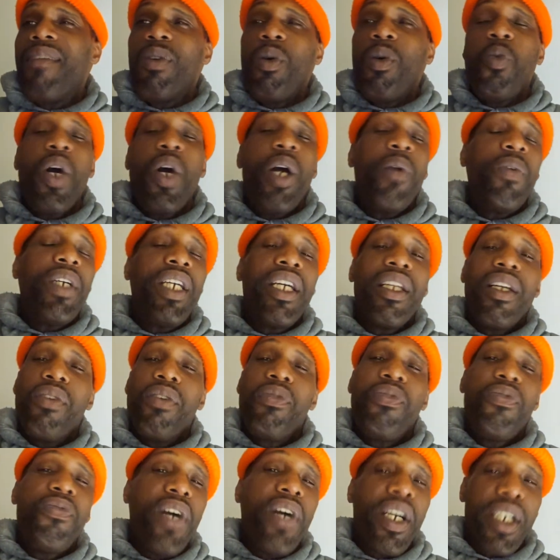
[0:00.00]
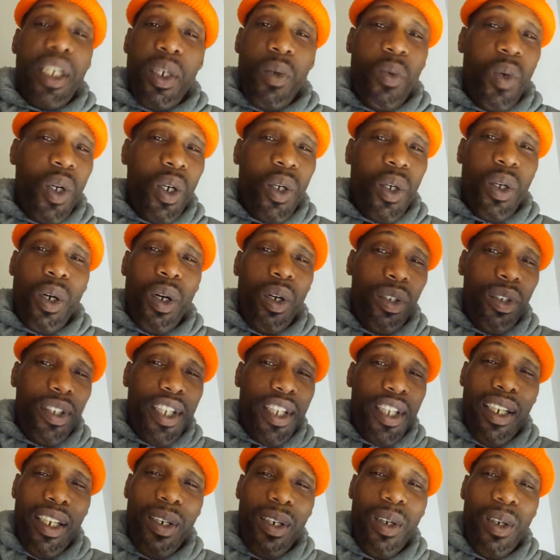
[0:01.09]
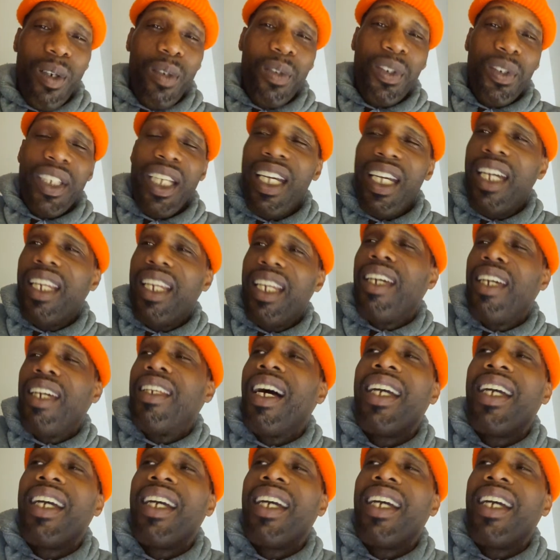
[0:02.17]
have a worry in the fucking world. You know what I'm saying?